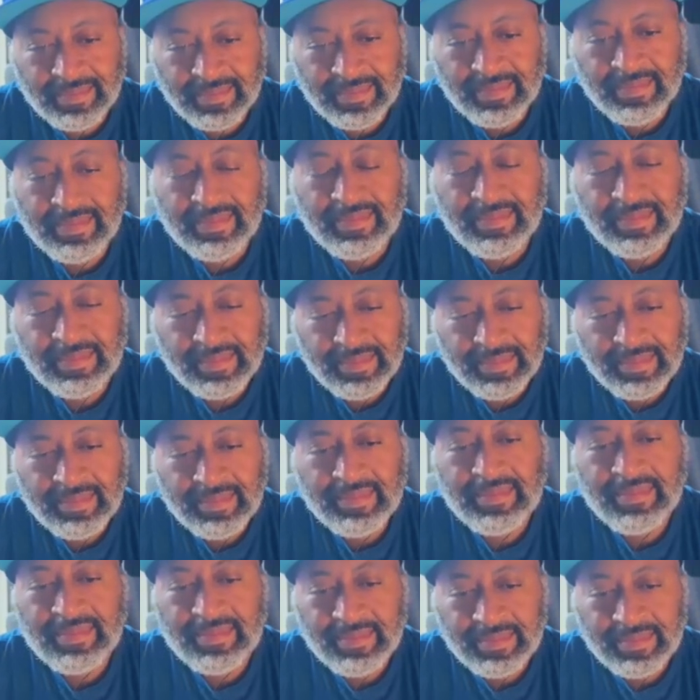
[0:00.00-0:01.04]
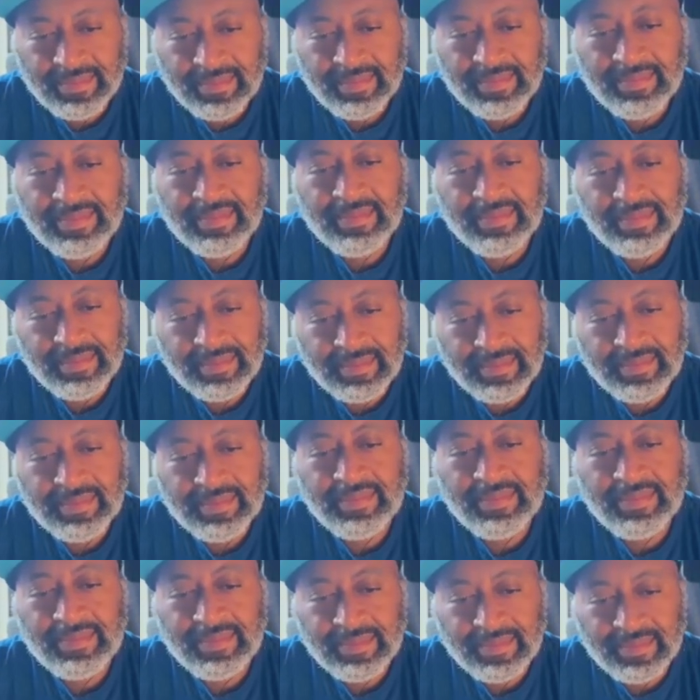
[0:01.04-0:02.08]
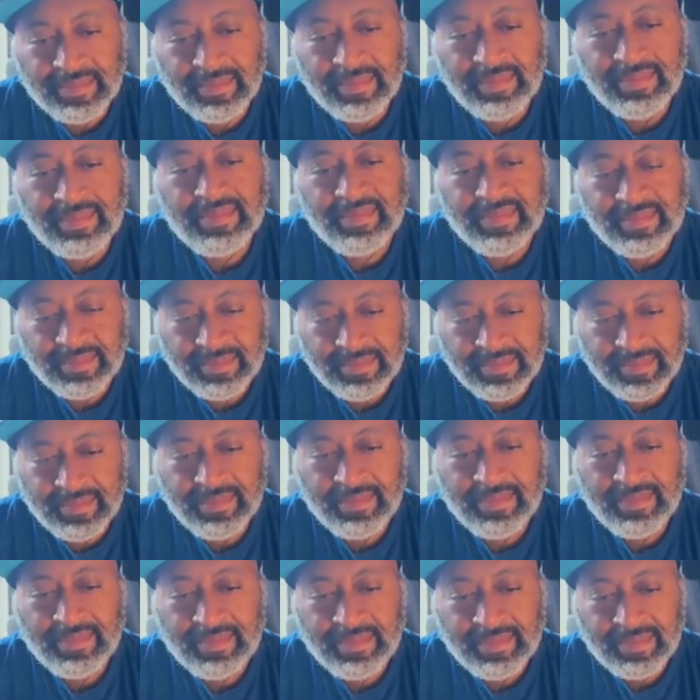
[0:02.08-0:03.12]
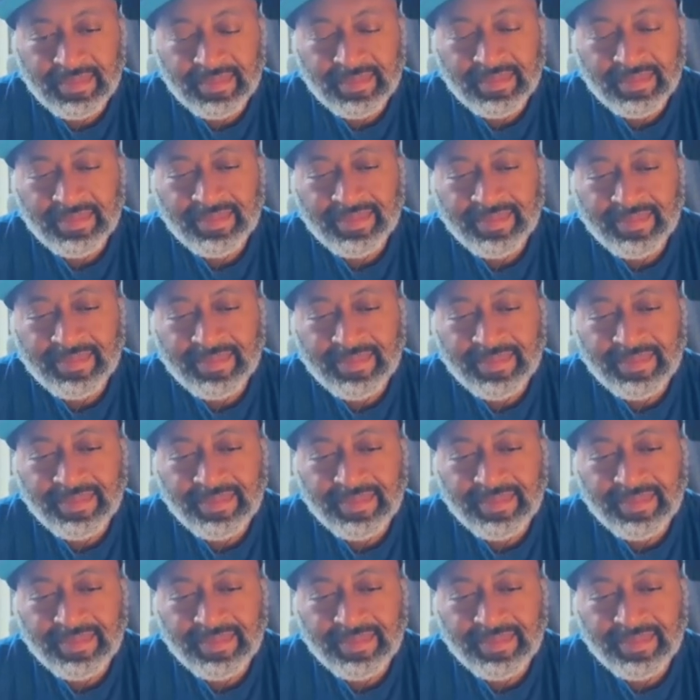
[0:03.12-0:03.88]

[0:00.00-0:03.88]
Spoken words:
day and just be in the studio while cooking up beats. I